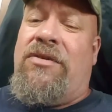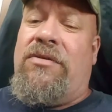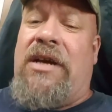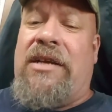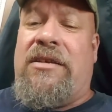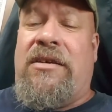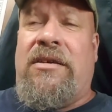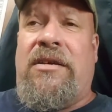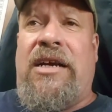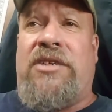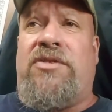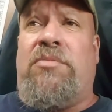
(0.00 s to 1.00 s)
like the
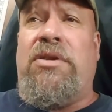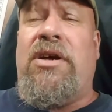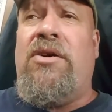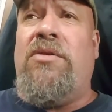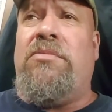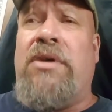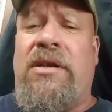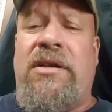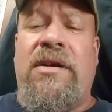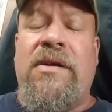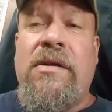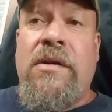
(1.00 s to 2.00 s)
extra bloat, but
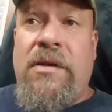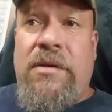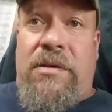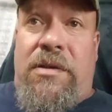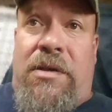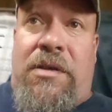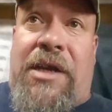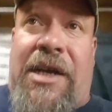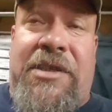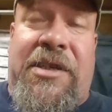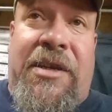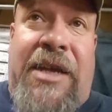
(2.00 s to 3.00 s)
like I said,